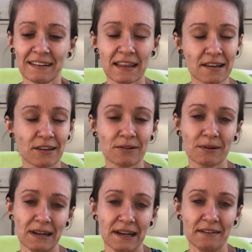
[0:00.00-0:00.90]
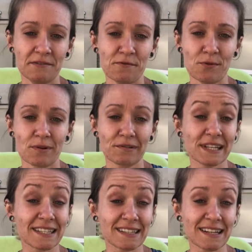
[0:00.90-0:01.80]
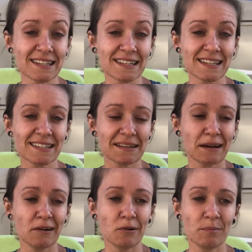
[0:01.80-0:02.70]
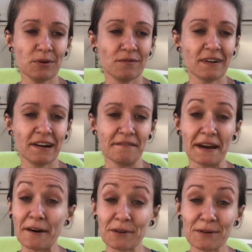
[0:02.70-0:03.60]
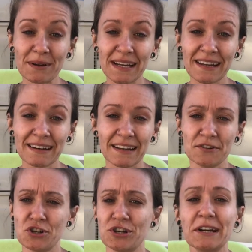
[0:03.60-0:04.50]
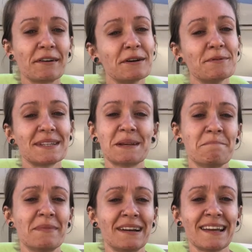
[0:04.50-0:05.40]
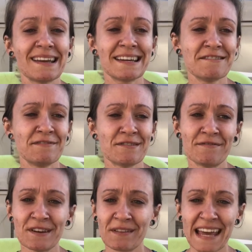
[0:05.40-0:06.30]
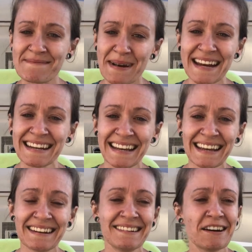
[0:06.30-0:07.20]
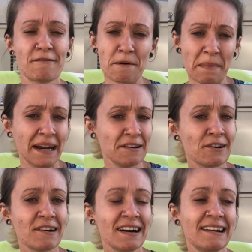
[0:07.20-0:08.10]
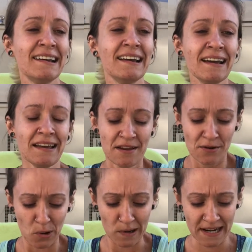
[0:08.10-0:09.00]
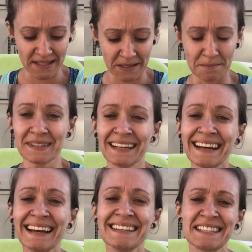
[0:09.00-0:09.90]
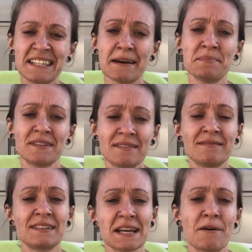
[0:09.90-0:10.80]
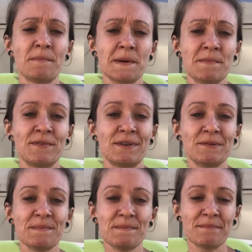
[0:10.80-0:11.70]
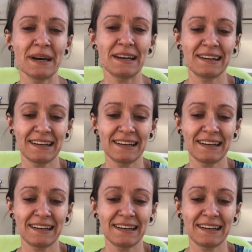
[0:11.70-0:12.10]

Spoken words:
thank you again for listening to this. I hope you find value in it and share it with somebody if you feel they might need a reminder or need some steps to help them through. But